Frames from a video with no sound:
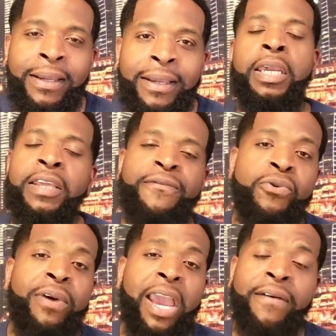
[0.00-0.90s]
And if
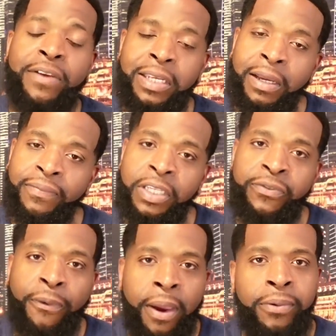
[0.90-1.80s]
you have any of these
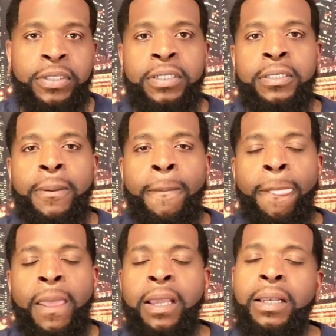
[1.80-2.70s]
fragrances,
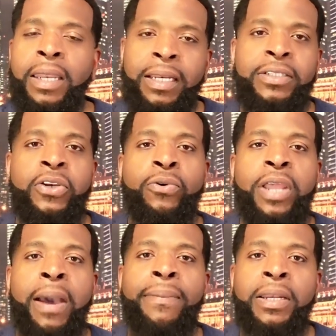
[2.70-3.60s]
let us know
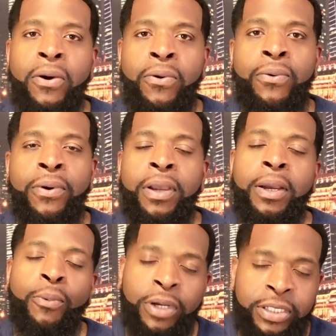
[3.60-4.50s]
down below
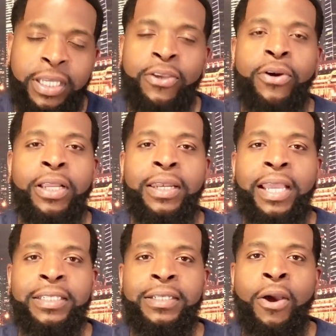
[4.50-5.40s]
what's in your
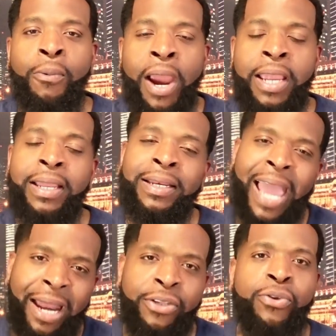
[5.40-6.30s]
collection. All right. And
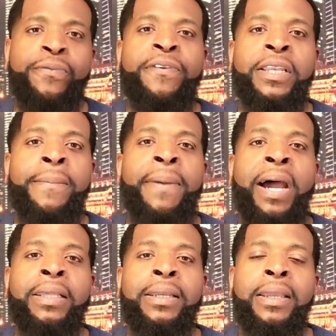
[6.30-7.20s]
how do you feel
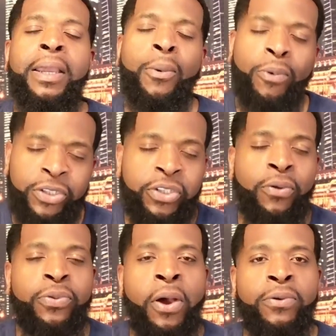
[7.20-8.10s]
about it? What's your
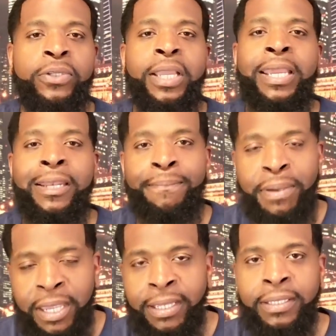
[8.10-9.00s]
thoughts and
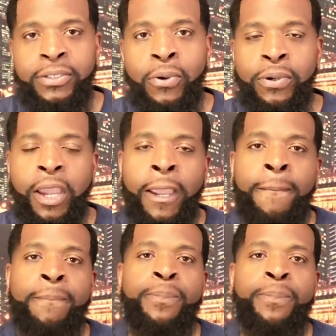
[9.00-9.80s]
opinions? Okay.